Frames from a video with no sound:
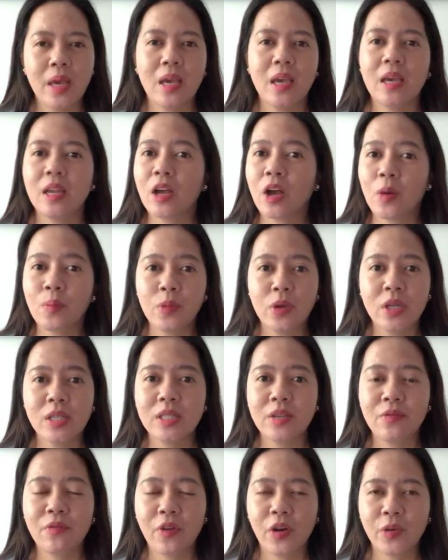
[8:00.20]
being in a
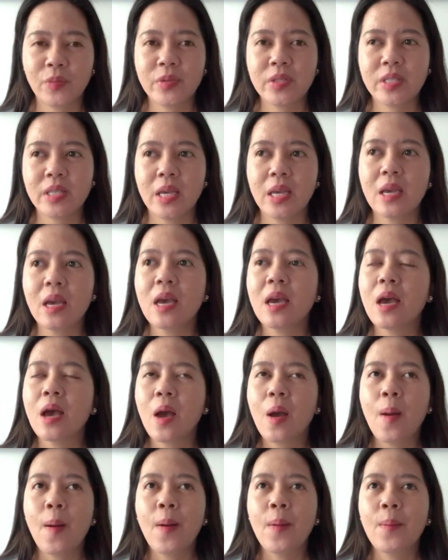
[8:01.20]
community pharmacy.
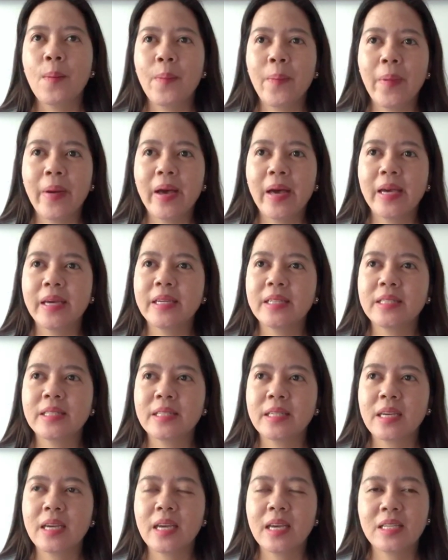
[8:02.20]
But
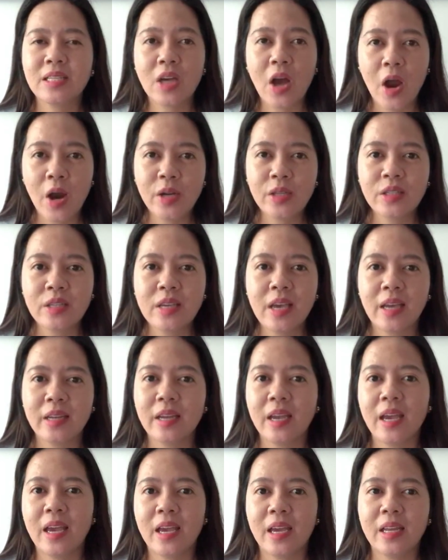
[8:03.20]
it's hard to
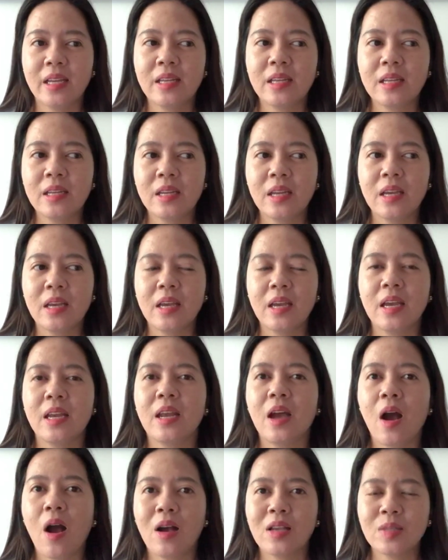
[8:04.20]
get in
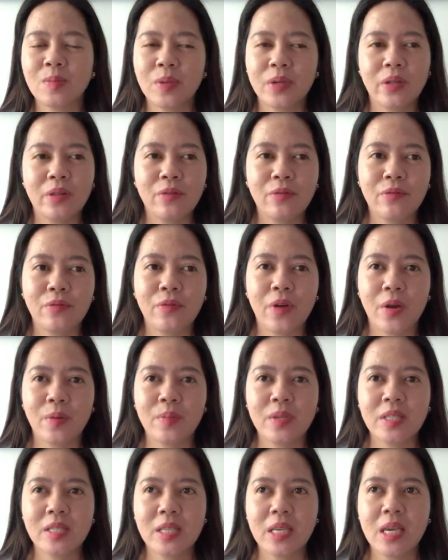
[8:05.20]
a hospital
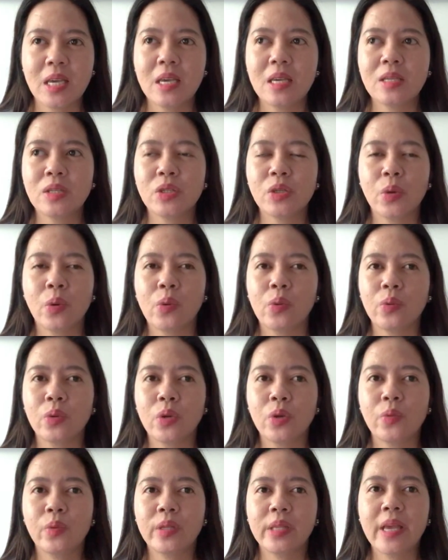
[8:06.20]
pharmacy, so
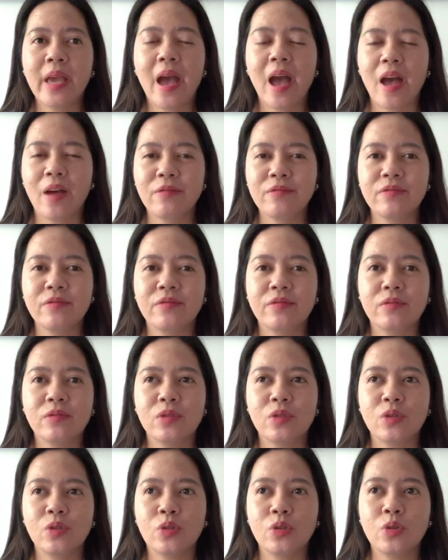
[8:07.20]
you really have
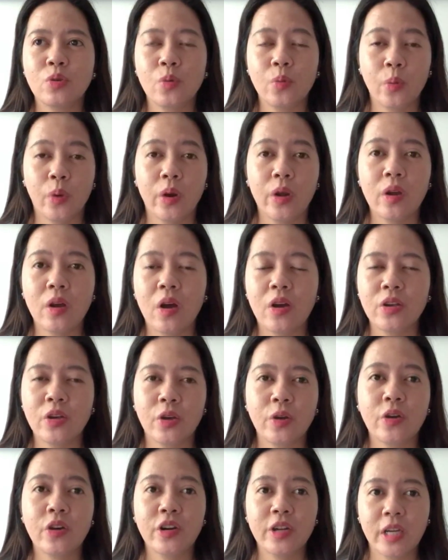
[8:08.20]
to work on
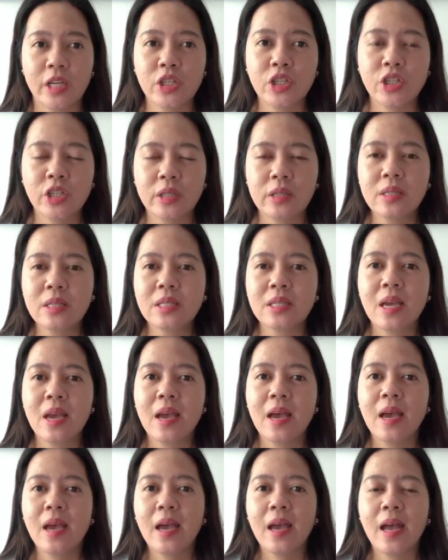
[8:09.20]
your credentials.
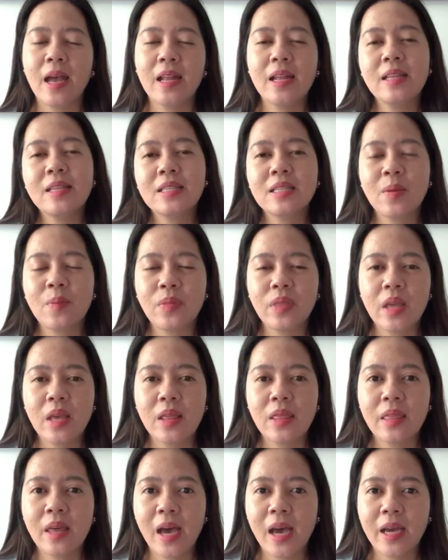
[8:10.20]
And it's
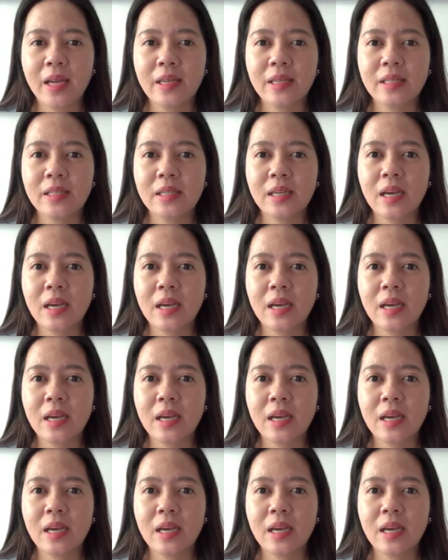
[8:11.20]
something that